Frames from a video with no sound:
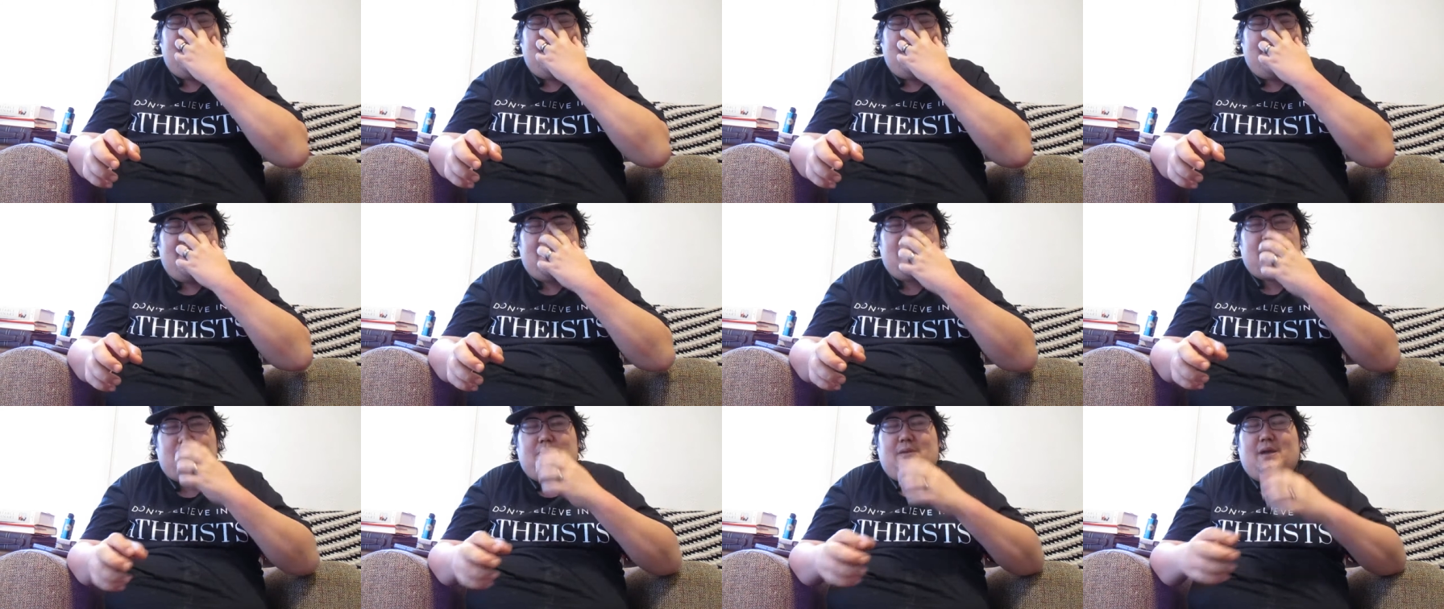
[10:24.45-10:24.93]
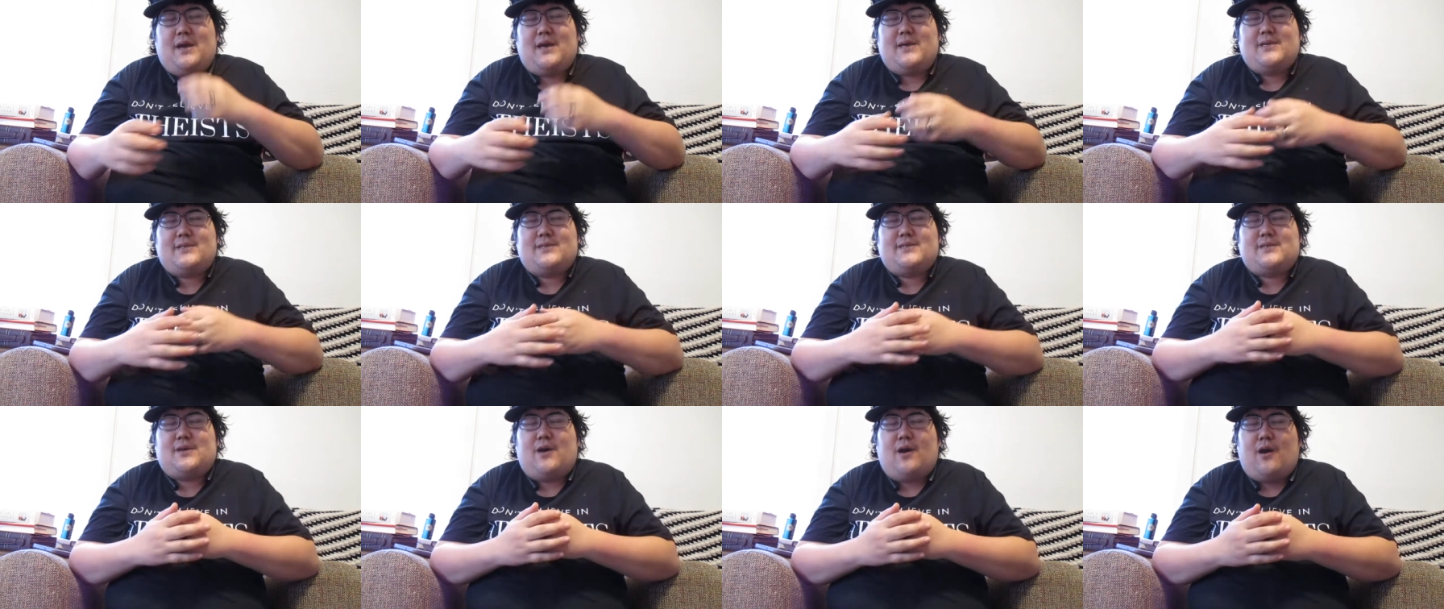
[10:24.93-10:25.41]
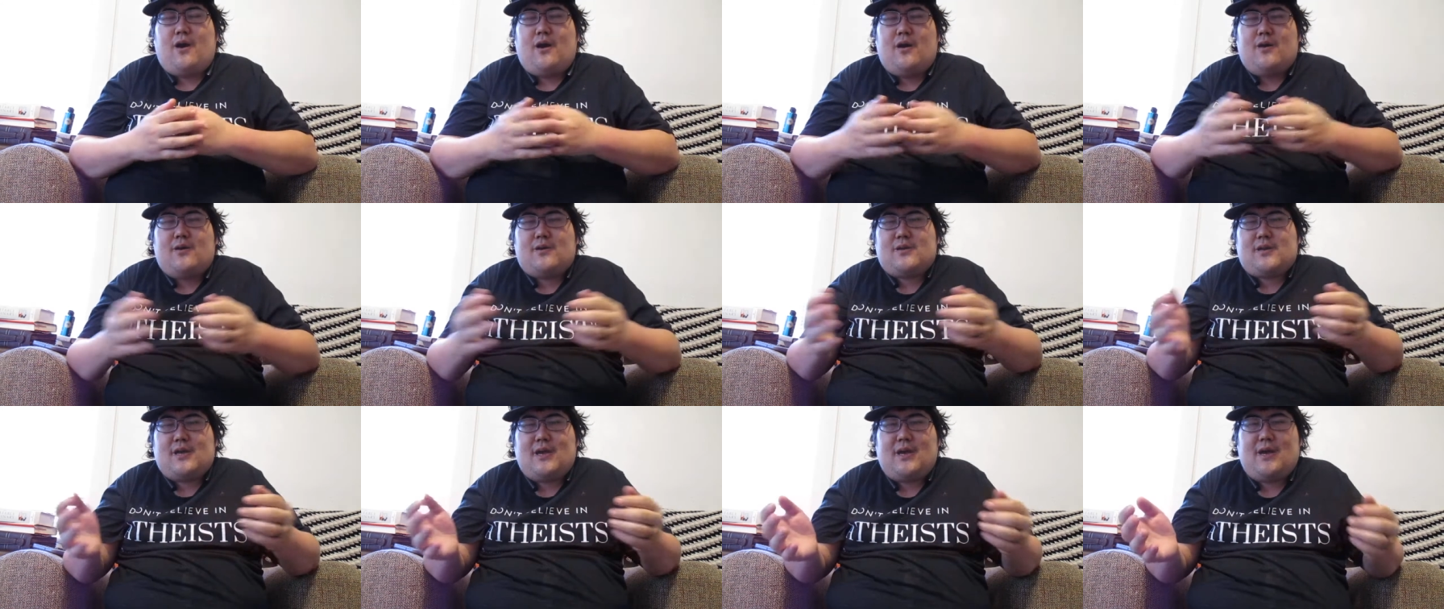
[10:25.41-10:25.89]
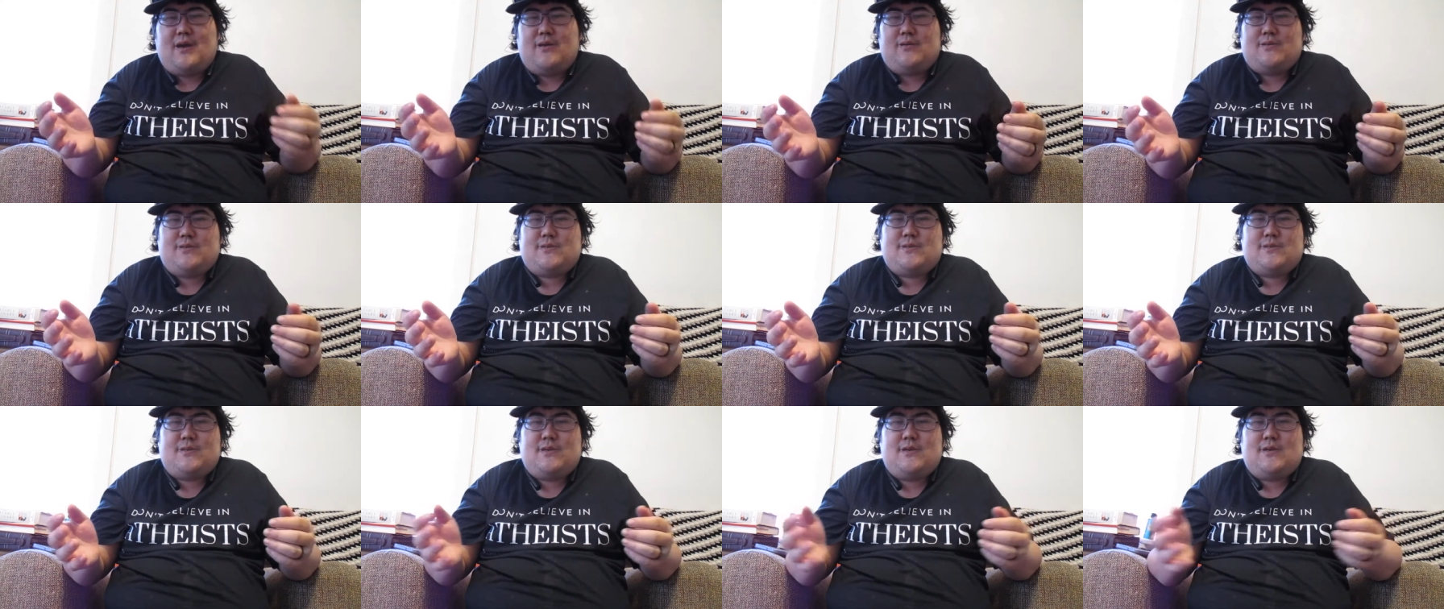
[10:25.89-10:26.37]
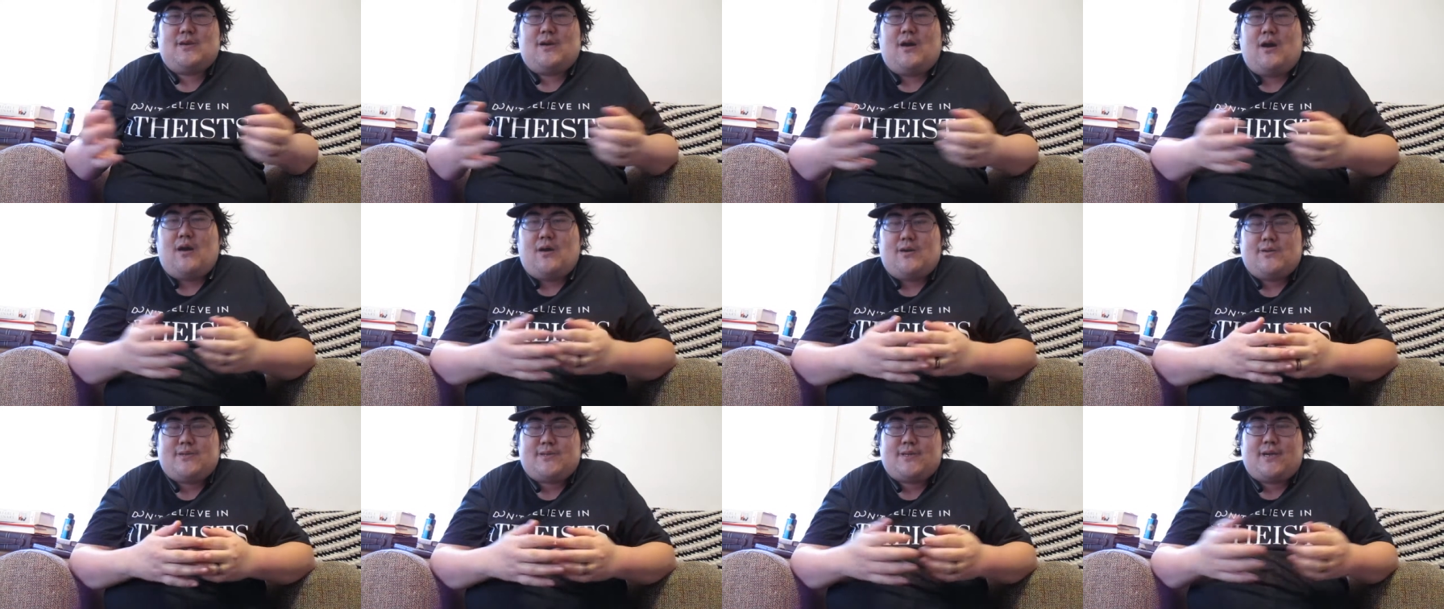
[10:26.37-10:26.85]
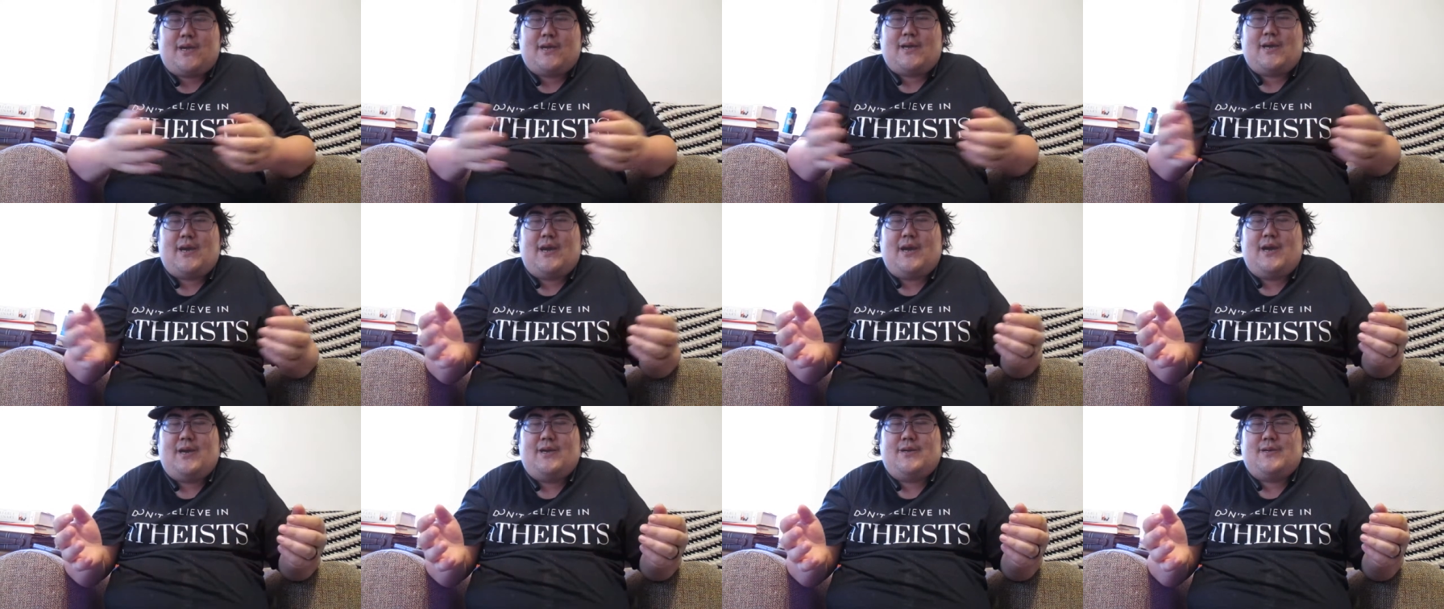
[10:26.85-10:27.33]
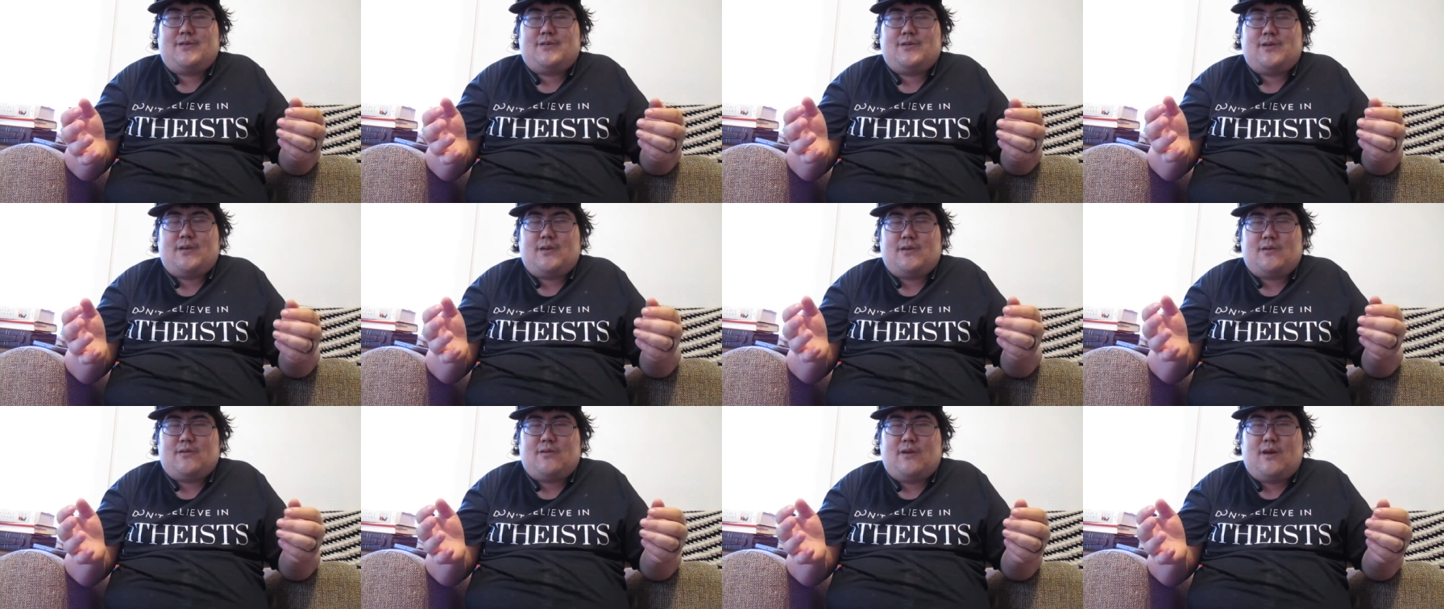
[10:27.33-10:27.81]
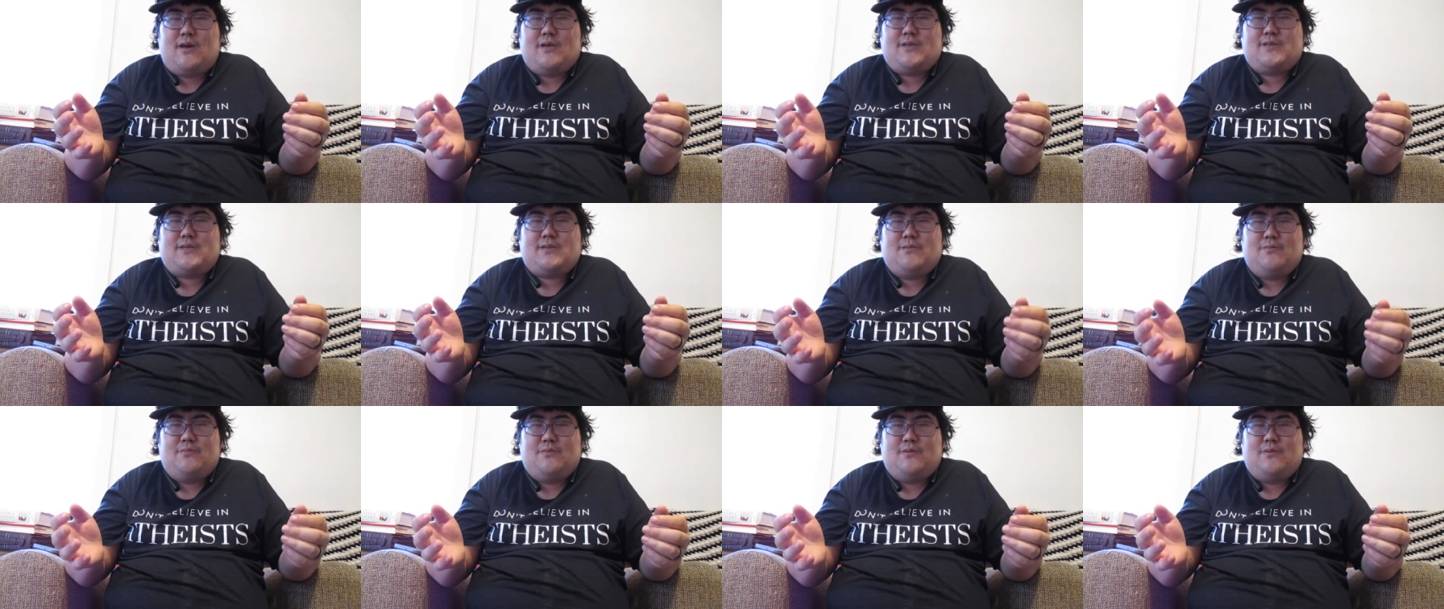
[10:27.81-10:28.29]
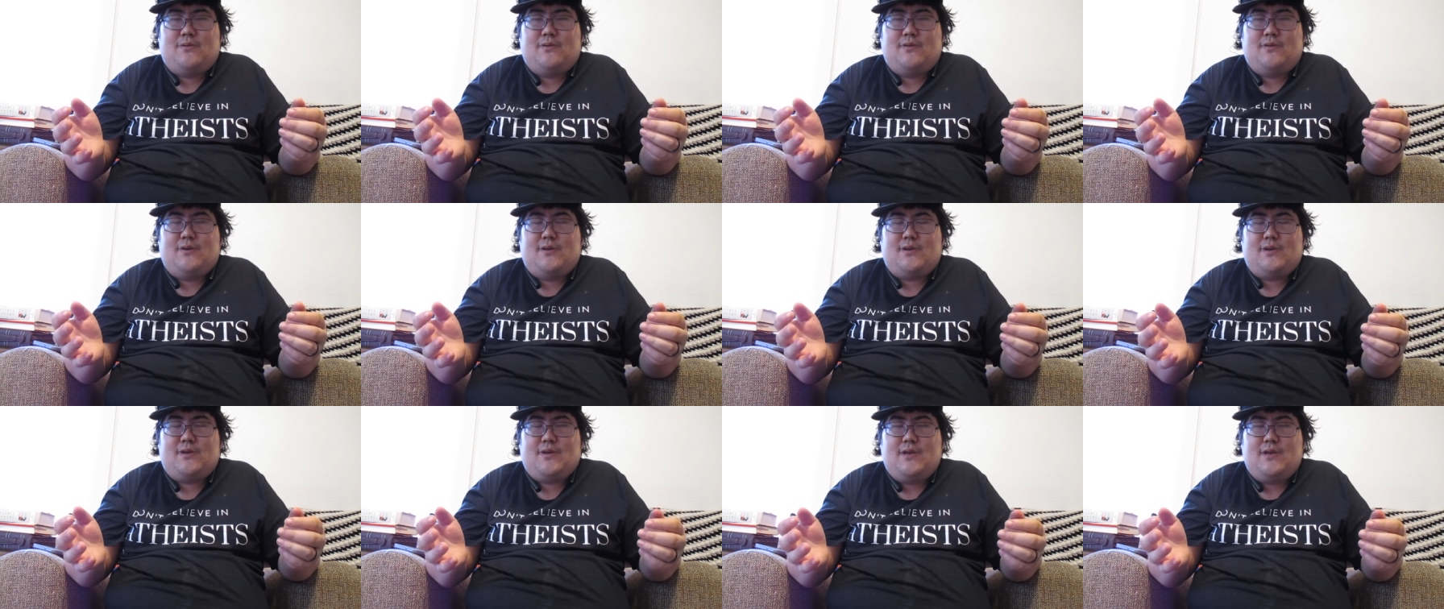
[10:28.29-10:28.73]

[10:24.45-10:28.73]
It applies to all counseling, all psychiatry across the board.